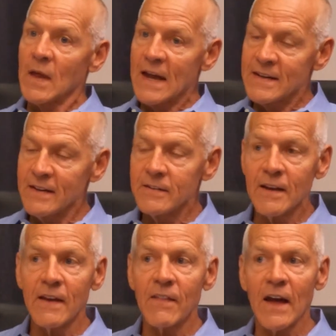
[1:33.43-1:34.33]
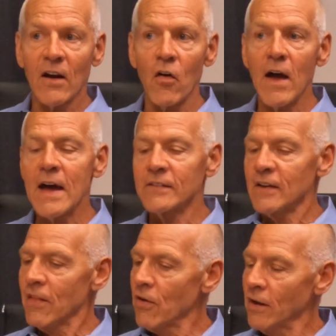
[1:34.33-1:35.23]
I did take that class.
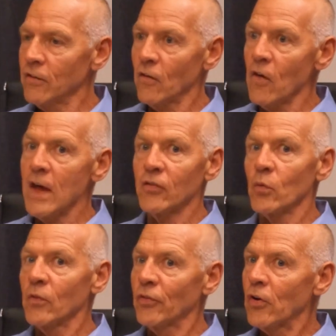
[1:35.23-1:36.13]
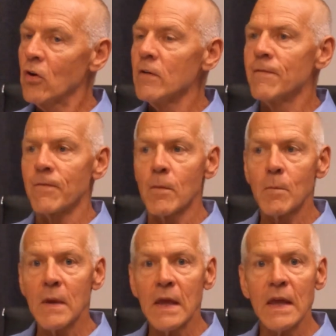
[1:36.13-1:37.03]
I thought the class was good for
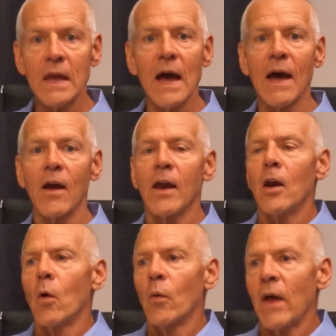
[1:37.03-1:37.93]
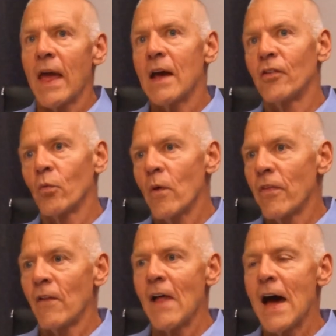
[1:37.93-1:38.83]
me. As with
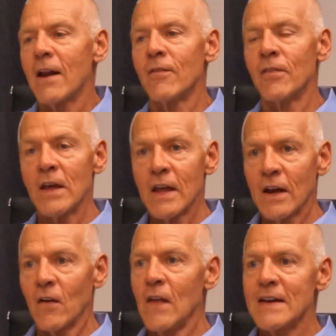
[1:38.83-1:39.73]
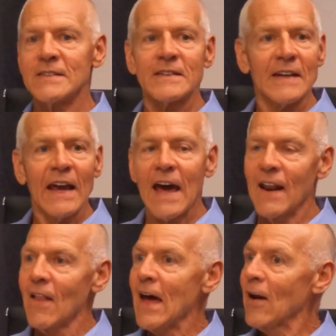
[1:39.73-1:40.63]
a lot of classes, I got
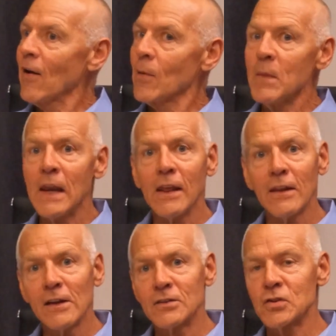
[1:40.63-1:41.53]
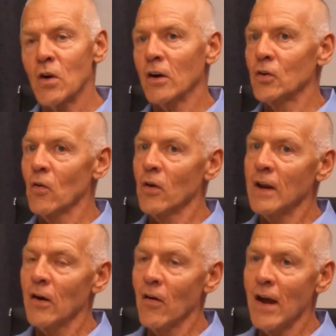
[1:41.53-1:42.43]
a lot out of meeting the instructor and
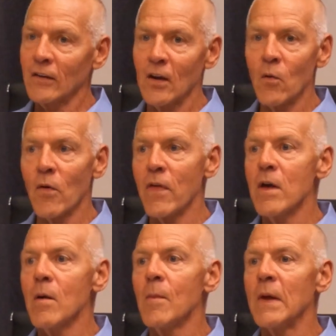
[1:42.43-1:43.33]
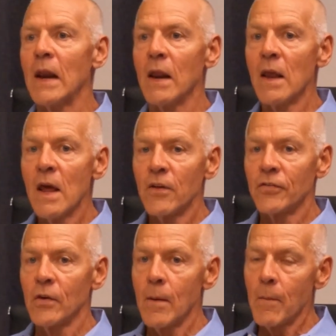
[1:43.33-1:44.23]
interacting with him. And
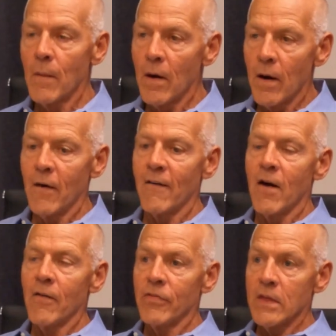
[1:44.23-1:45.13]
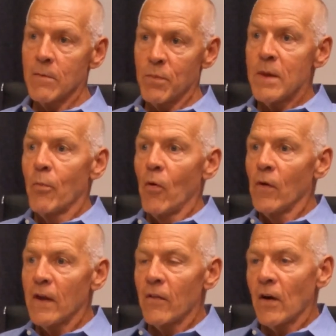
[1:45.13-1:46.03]
some of the
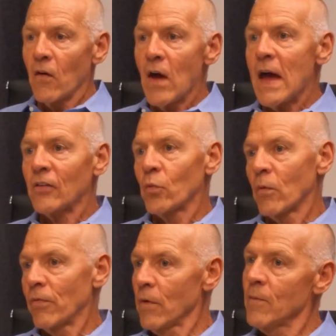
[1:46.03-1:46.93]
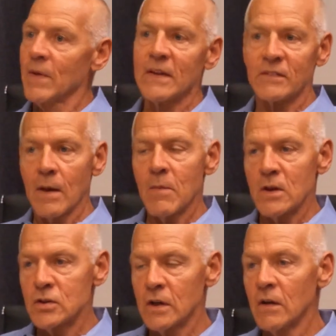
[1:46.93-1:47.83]
people in the class were from, as I
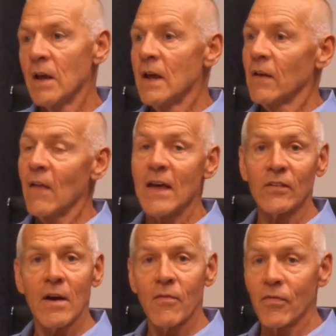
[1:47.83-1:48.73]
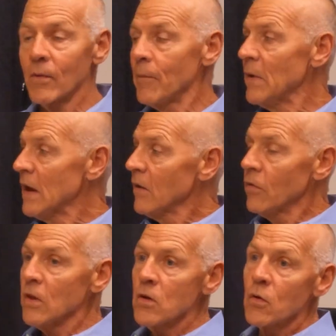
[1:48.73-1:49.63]
mentioned last time, from
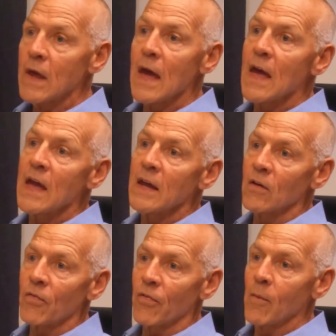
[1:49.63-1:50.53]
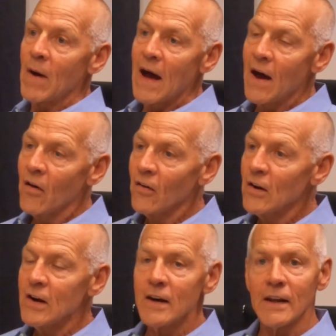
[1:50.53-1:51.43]
the UK and from
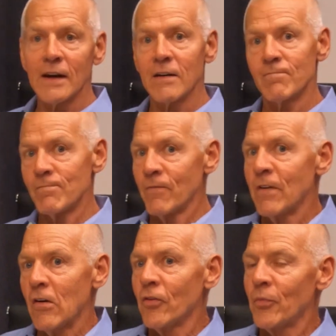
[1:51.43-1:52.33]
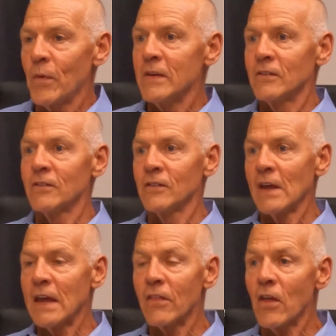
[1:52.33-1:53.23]
Holland and various places
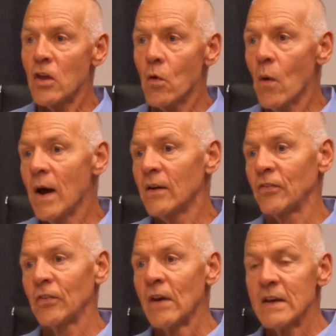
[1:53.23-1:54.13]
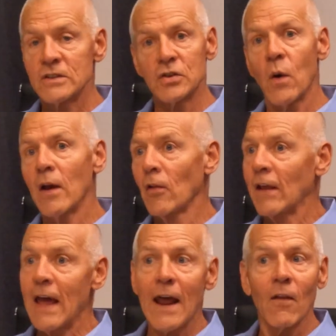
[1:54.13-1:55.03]
in the US. So I
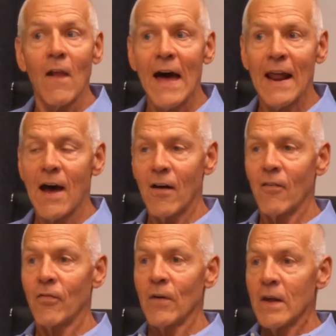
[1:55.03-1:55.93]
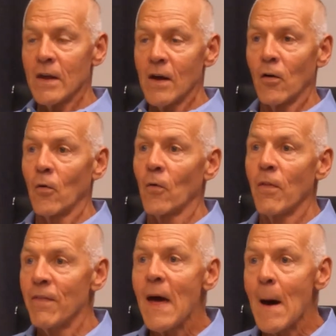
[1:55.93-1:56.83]
got a lot out of
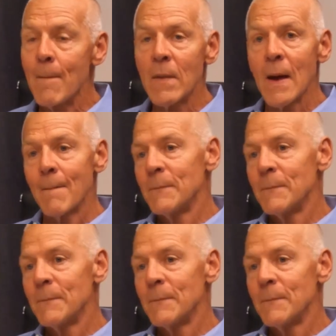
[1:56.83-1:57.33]
them.